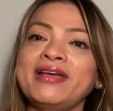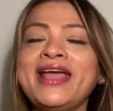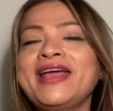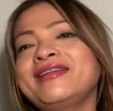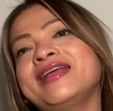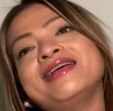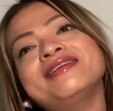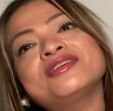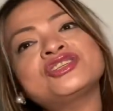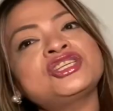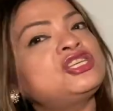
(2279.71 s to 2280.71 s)
and
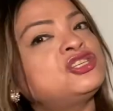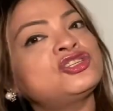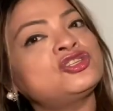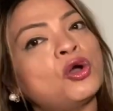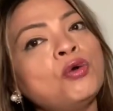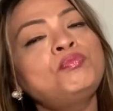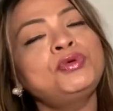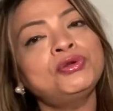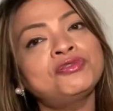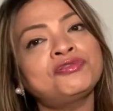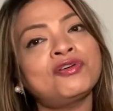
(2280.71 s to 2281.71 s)
she's so
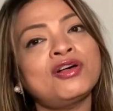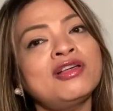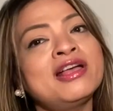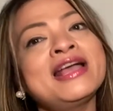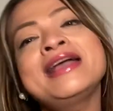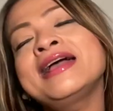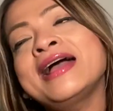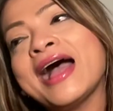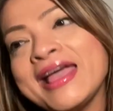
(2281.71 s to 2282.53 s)
beautiful. I